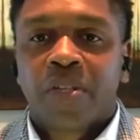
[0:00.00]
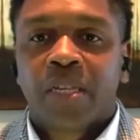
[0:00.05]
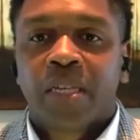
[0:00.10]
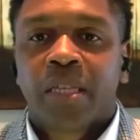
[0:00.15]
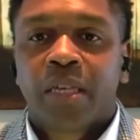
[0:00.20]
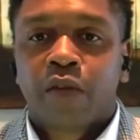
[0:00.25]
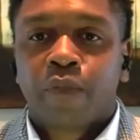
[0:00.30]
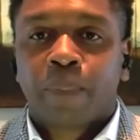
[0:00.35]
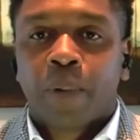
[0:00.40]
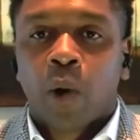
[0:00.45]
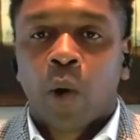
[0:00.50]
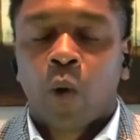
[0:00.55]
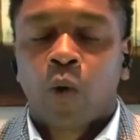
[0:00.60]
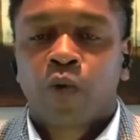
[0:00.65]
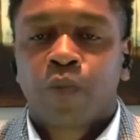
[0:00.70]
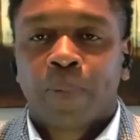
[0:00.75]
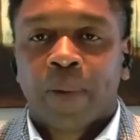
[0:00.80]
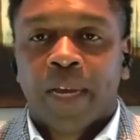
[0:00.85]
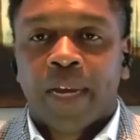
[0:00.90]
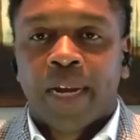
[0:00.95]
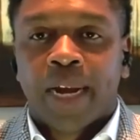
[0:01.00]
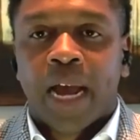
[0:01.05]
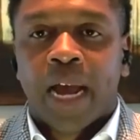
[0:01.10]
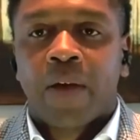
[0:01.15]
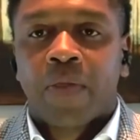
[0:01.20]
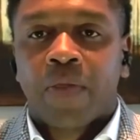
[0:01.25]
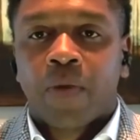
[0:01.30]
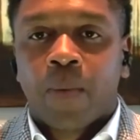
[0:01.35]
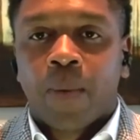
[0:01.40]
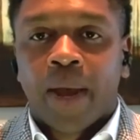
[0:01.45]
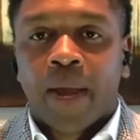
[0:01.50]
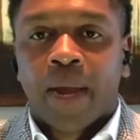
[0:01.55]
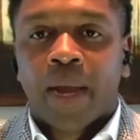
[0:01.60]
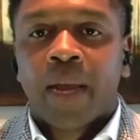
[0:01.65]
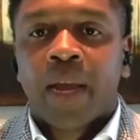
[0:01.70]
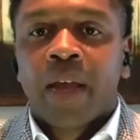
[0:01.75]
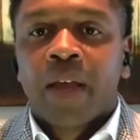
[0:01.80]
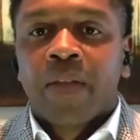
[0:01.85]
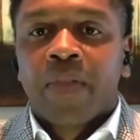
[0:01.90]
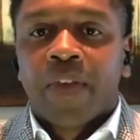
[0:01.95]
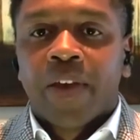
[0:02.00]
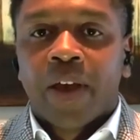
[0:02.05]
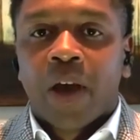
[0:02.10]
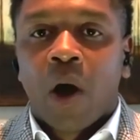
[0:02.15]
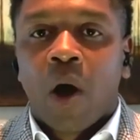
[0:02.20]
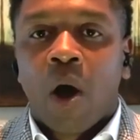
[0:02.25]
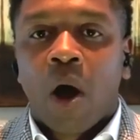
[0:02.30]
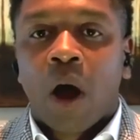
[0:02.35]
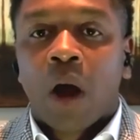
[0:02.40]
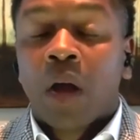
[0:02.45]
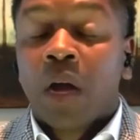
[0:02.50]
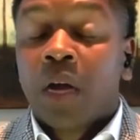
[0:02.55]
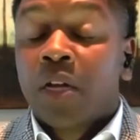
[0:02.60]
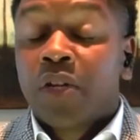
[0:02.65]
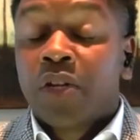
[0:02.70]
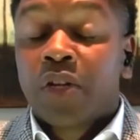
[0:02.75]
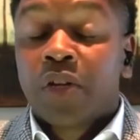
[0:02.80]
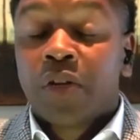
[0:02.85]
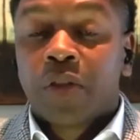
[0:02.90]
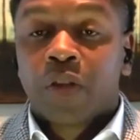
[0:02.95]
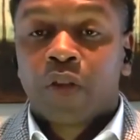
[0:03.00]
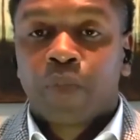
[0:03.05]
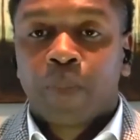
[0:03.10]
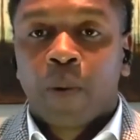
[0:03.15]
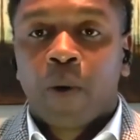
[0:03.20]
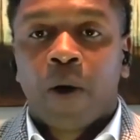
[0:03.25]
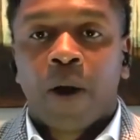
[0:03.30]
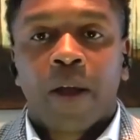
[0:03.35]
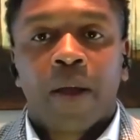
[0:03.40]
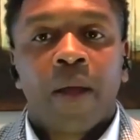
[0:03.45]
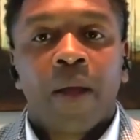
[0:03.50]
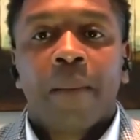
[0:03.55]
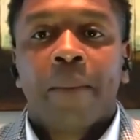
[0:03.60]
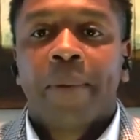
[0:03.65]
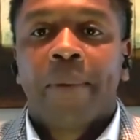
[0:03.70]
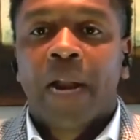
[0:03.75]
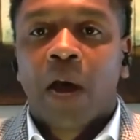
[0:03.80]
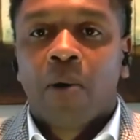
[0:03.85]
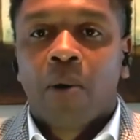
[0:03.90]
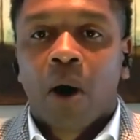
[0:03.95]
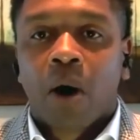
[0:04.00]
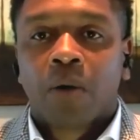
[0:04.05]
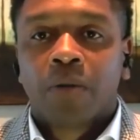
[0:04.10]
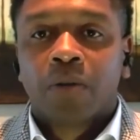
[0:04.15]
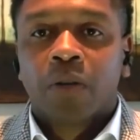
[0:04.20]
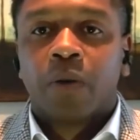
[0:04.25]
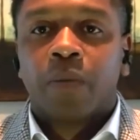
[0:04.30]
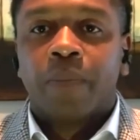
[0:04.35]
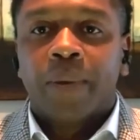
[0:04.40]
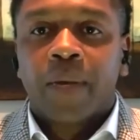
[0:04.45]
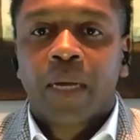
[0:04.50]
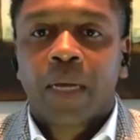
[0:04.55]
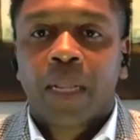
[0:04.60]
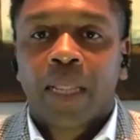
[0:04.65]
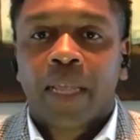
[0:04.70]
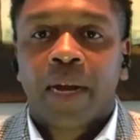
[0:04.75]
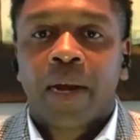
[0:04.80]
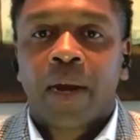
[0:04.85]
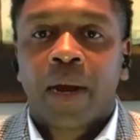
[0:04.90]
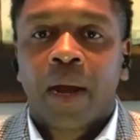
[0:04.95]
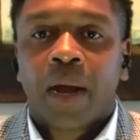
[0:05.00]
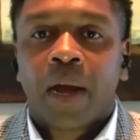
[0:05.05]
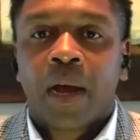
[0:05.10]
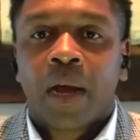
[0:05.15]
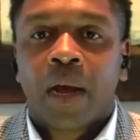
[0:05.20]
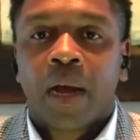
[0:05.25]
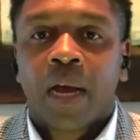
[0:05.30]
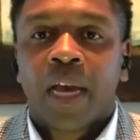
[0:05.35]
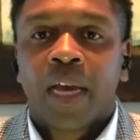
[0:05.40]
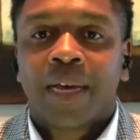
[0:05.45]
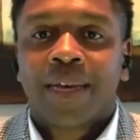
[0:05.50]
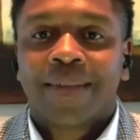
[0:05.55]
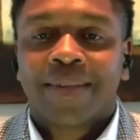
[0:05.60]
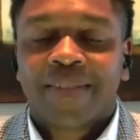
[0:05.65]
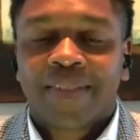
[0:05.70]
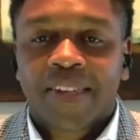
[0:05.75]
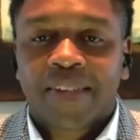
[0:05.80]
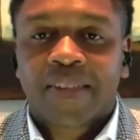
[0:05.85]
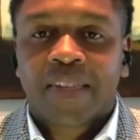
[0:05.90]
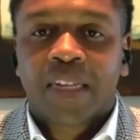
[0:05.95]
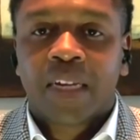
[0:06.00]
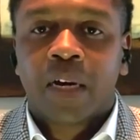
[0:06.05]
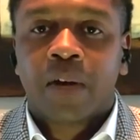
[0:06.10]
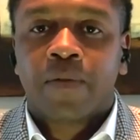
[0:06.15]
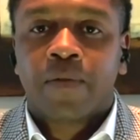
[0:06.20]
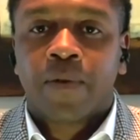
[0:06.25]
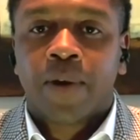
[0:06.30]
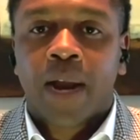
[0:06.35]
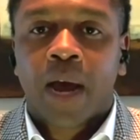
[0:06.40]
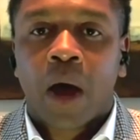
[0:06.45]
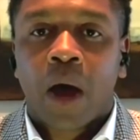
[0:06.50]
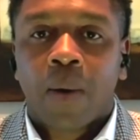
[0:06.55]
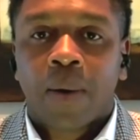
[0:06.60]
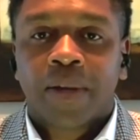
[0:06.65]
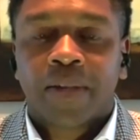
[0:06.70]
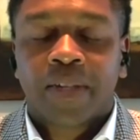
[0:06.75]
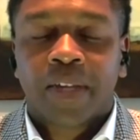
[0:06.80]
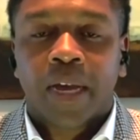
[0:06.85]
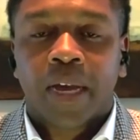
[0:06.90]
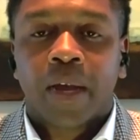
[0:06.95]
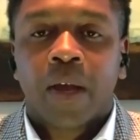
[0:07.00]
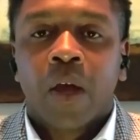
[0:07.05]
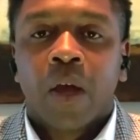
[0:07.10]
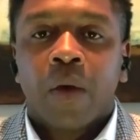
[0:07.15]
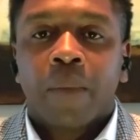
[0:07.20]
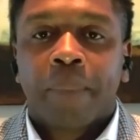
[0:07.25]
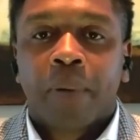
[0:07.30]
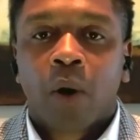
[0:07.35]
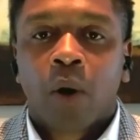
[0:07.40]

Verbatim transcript: why you see these polls playing out the way they are to this point. But I will also be clear uh, and consistent of what I always say.